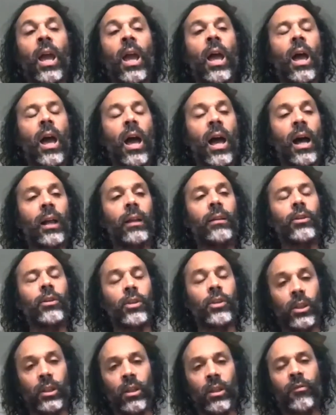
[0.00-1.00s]
and to
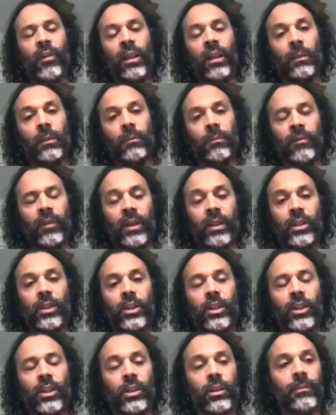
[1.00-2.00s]
develop
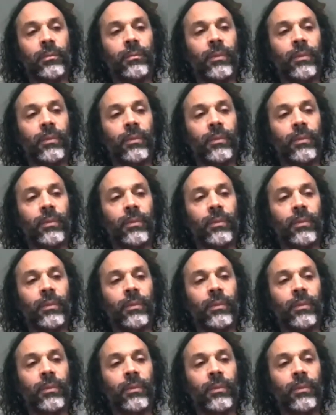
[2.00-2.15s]
this